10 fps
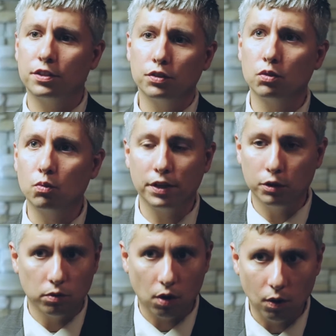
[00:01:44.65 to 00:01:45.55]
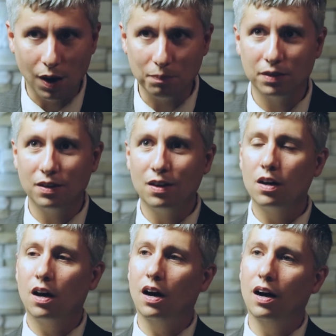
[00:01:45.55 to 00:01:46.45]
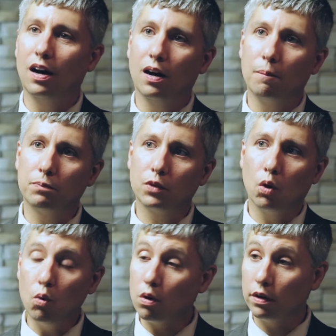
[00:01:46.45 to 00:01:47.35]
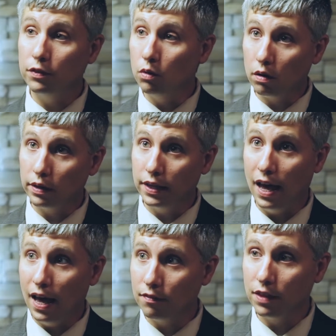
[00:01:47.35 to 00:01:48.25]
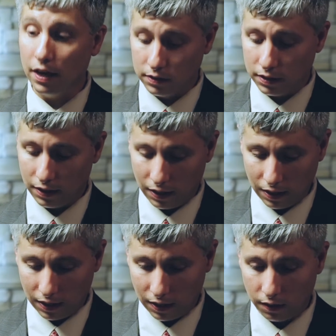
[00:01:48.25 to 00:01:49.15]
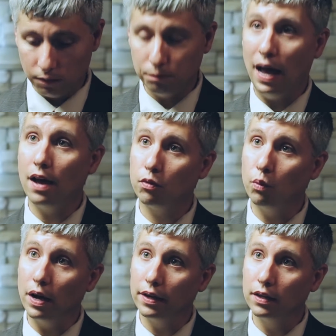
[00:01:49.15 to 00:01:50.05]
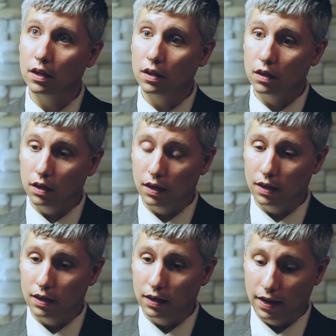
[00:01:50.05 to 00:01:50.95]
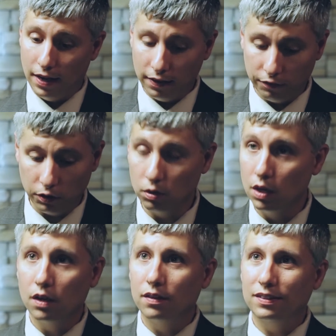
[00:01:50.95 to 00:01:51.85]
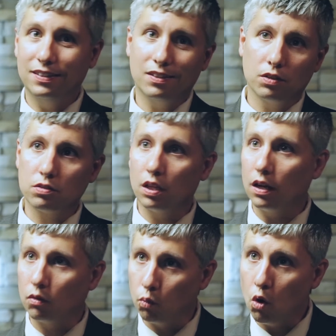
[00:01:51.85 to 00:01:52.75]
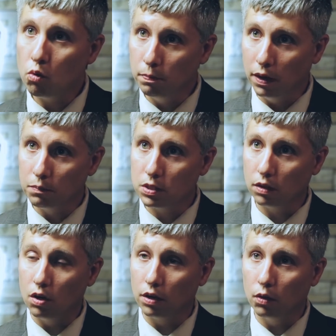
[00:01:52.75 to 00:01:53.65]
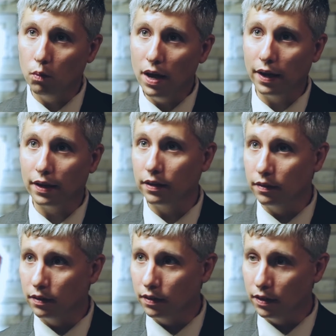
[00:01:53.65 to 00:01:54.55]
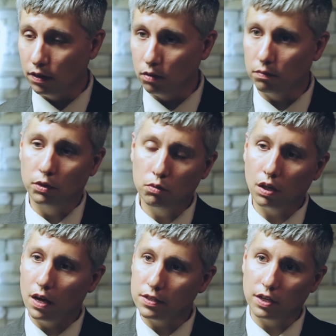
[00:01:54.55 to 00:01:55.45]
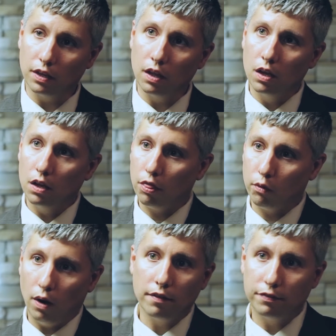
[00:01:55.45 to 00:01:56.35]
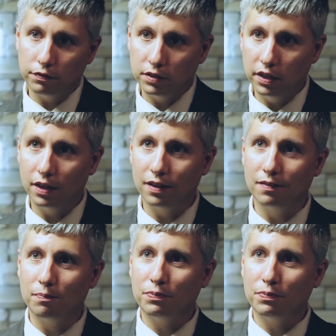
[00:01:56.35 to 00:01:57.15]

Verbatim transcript: to do when you grow up um, or if you already have that uh, pathway uh, ahead of you, you know, there's a lot of road bumps along the way and, you know, utilizing Thrive 15